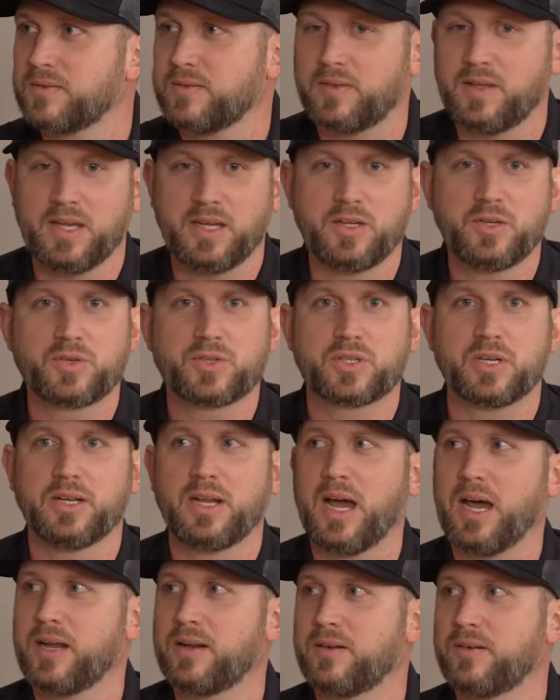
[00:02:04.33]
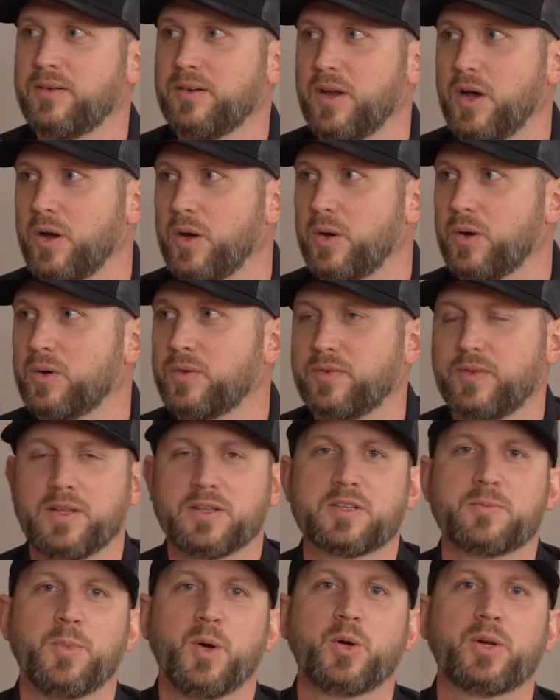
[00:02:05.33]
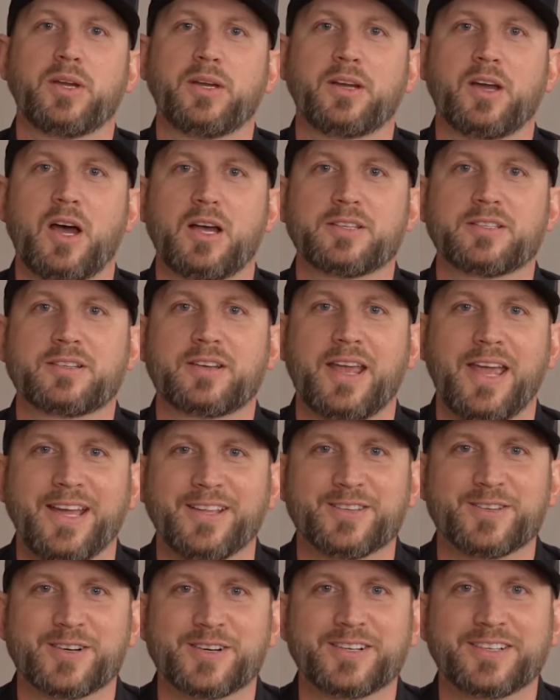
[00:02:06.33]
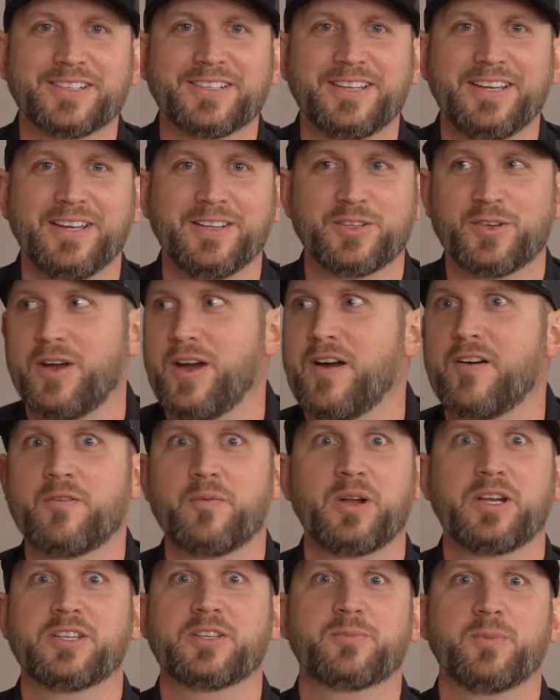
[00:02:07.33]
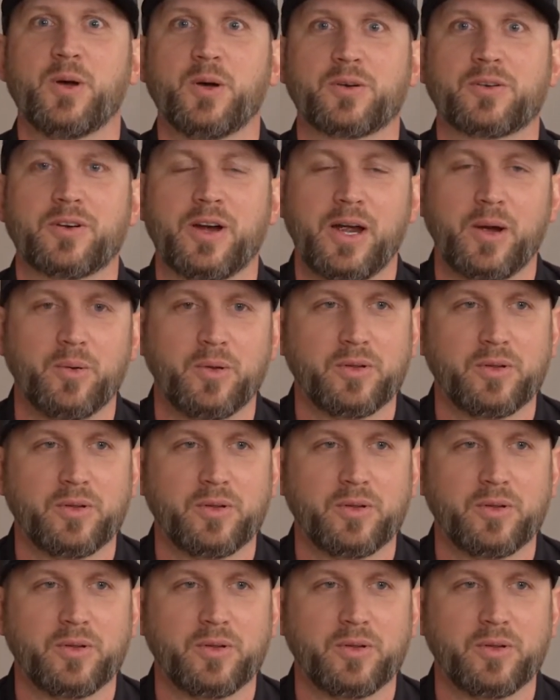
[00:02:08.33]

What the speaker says: They used to not know that smoking caused cancer, and so everybody smoked, right?